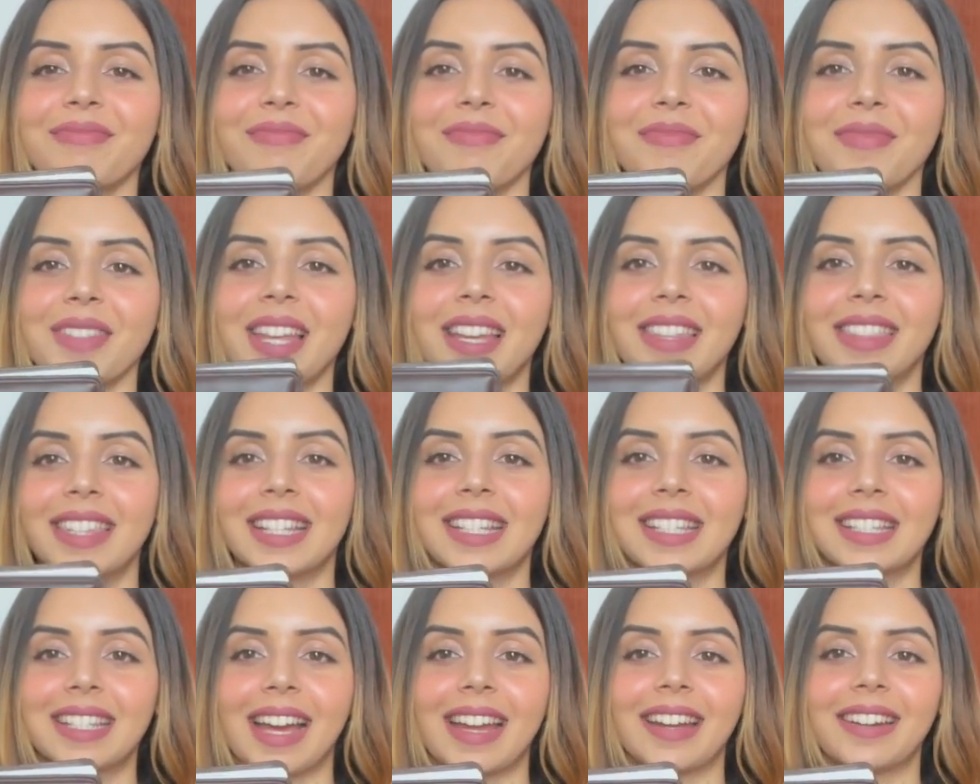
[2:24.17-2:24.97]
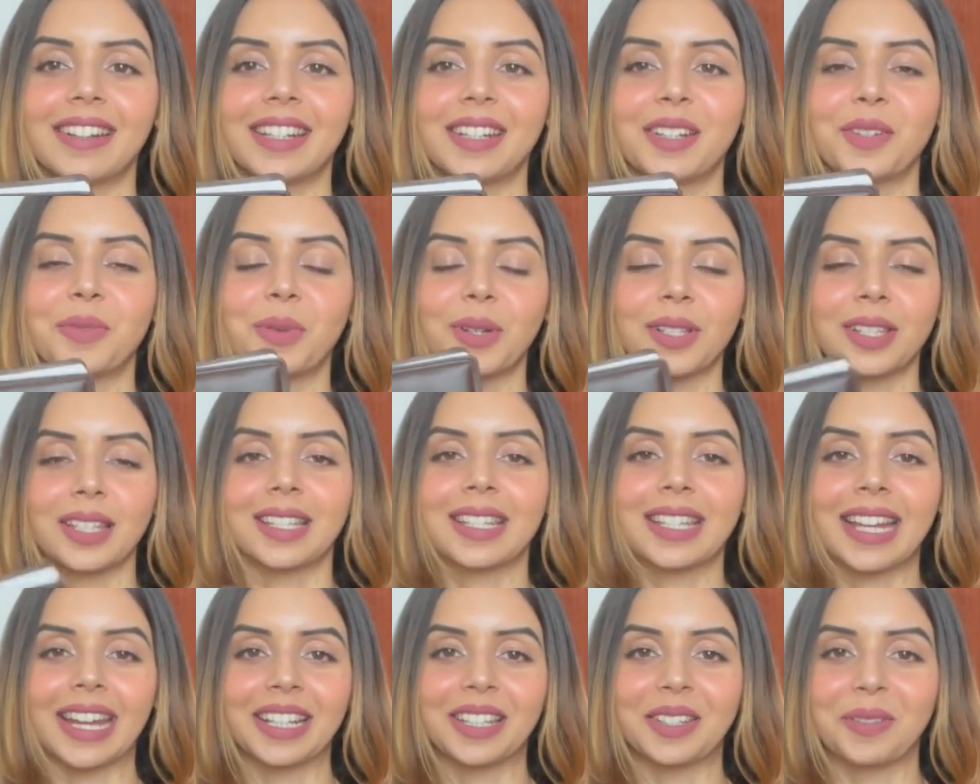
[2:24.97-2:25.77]
this diary was inside
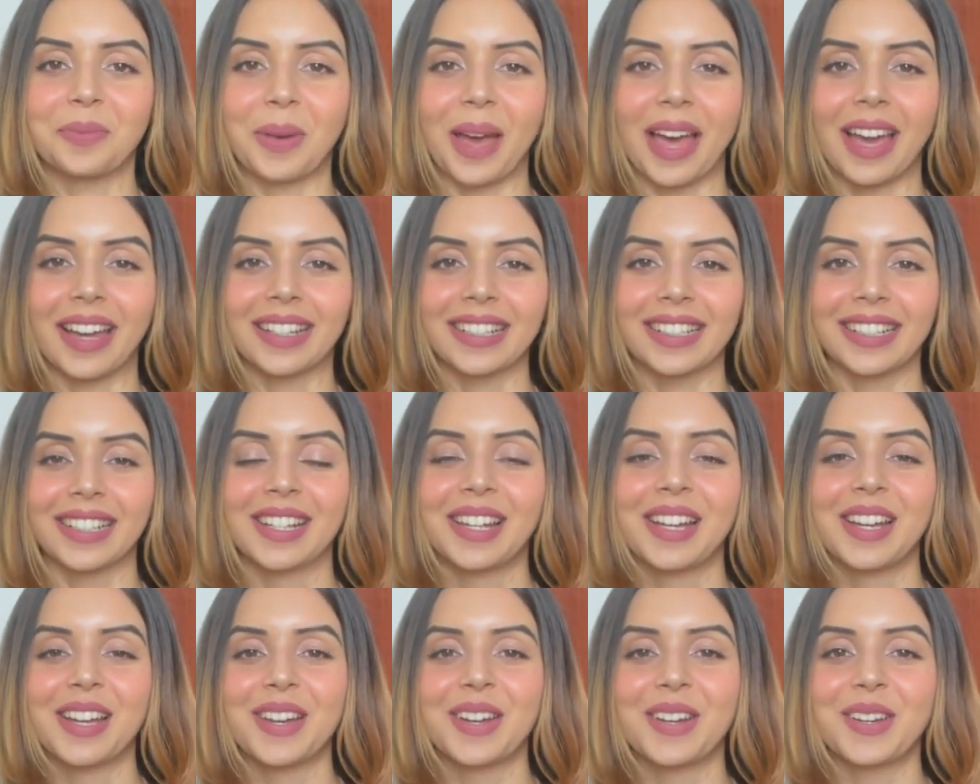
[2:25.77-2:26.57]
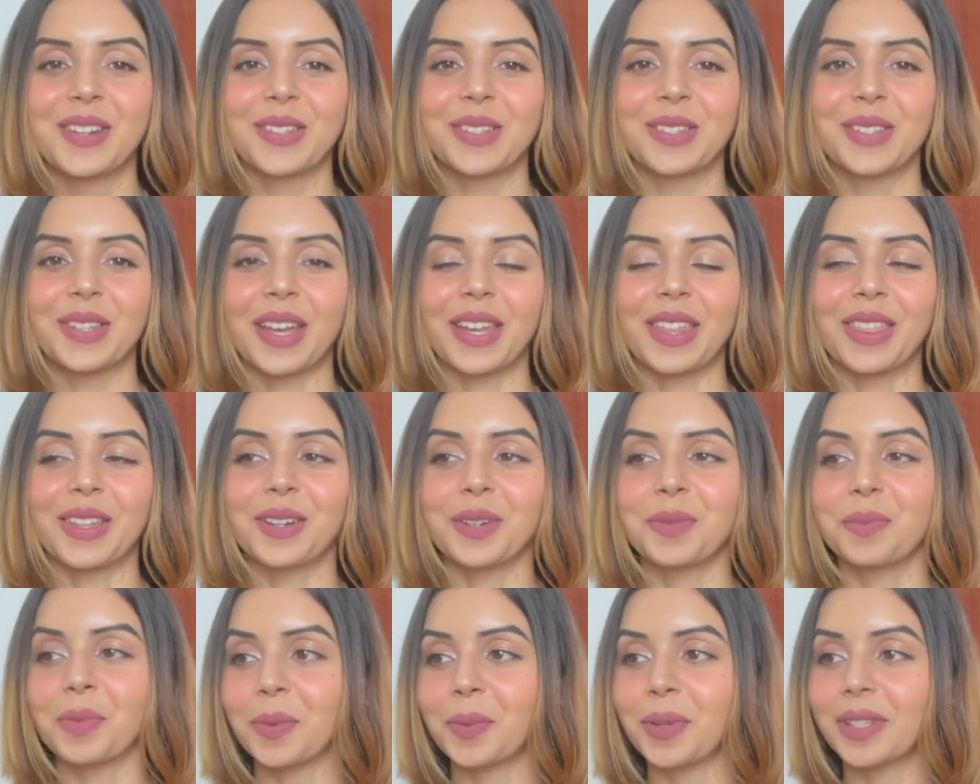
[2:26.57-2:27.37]
the bag. So I thought
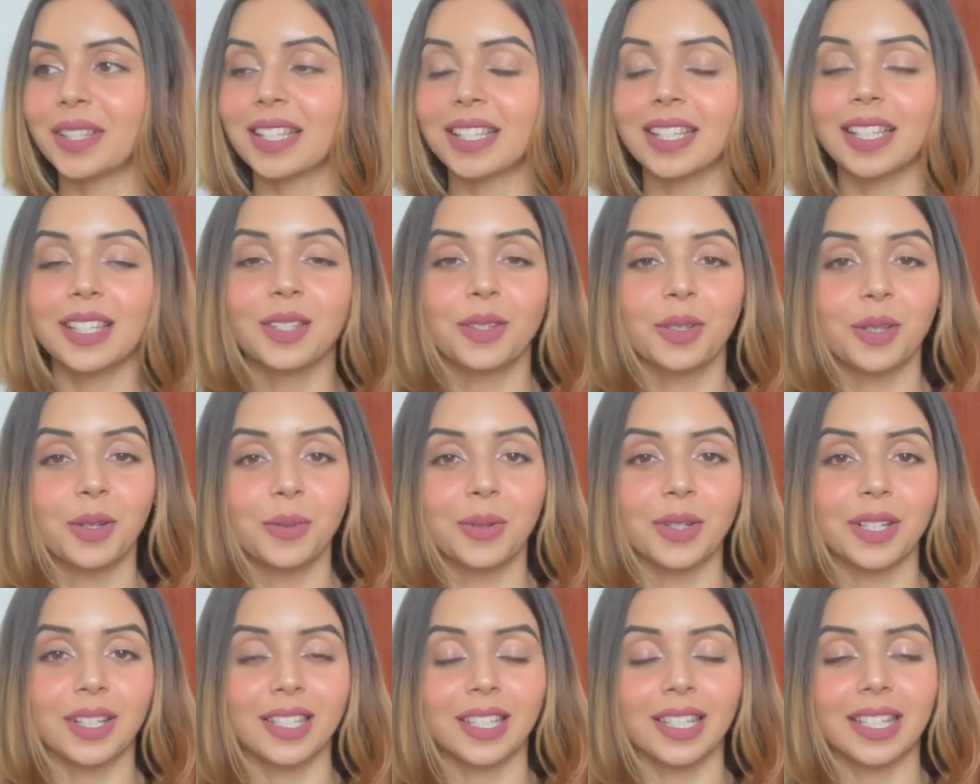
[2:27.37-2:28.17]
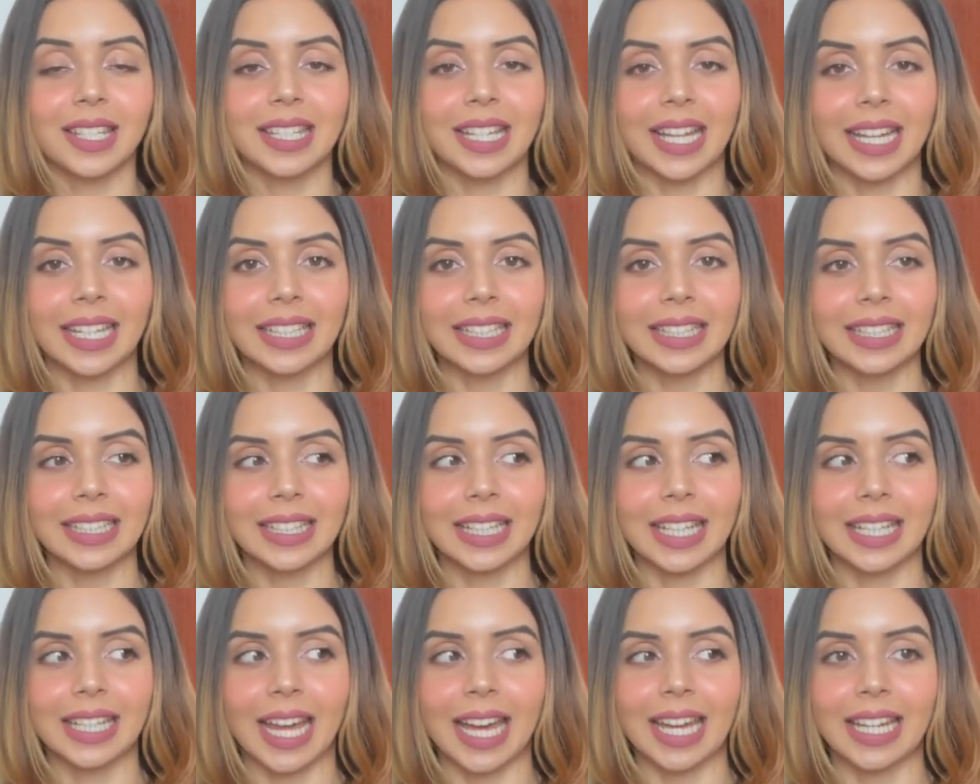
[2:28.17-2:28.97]
maybe this is universe's sign that
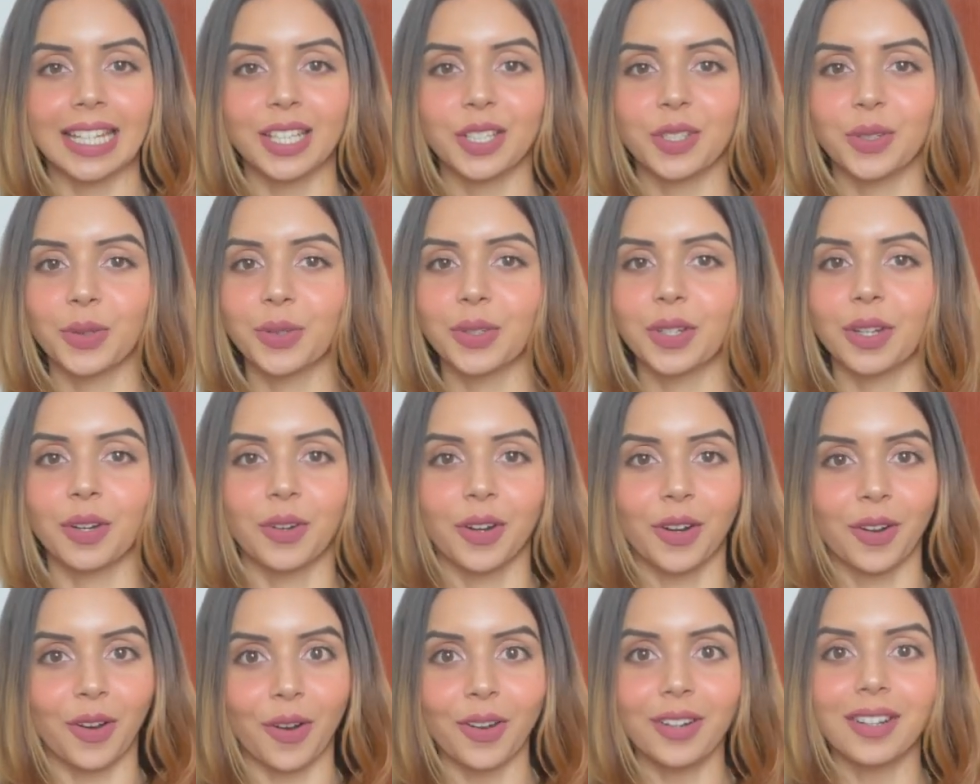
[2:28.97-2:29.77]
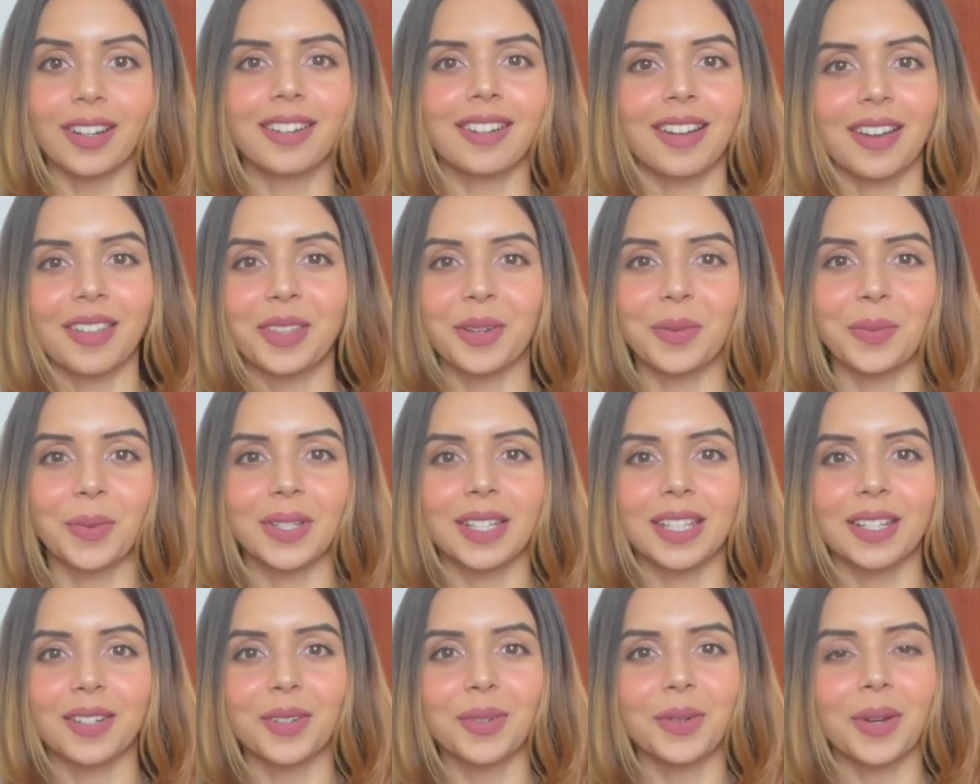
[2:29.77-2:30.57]
I should record another video
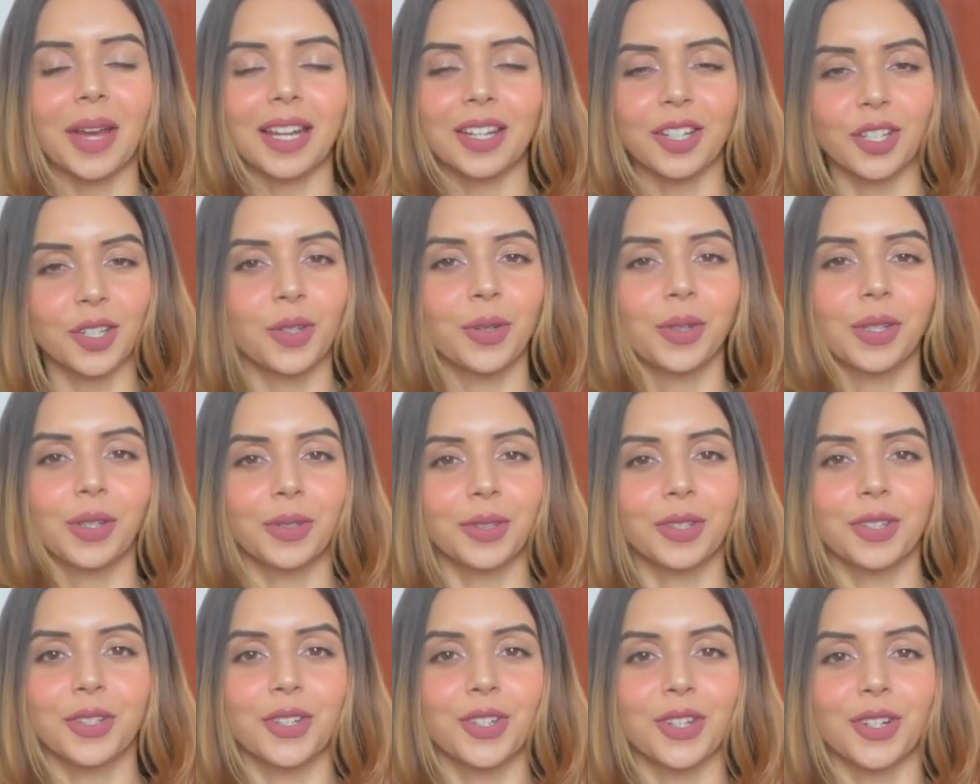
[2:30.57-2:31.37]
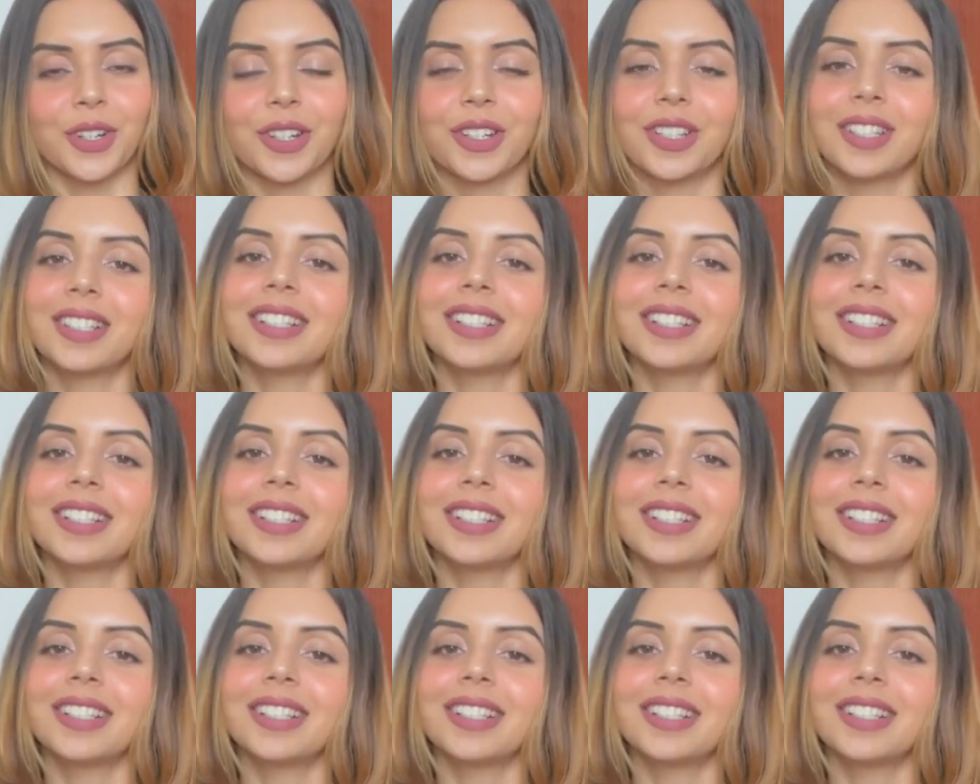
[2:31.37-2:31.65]
and show you the journal.